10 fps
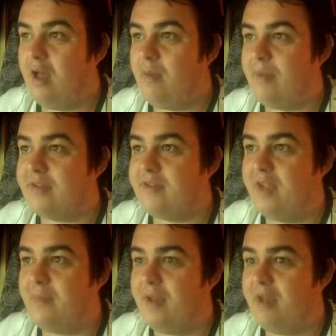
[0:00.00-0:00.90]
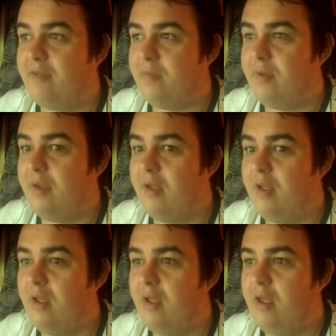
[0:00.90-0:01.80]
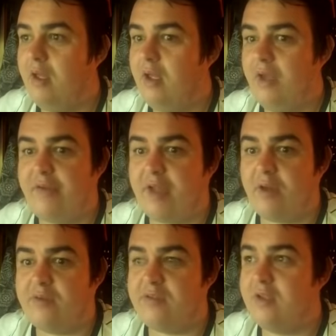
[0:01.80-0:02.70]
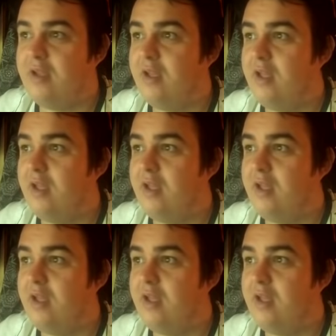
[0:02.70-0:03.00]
I'm about to tell him I love him. Here it goes.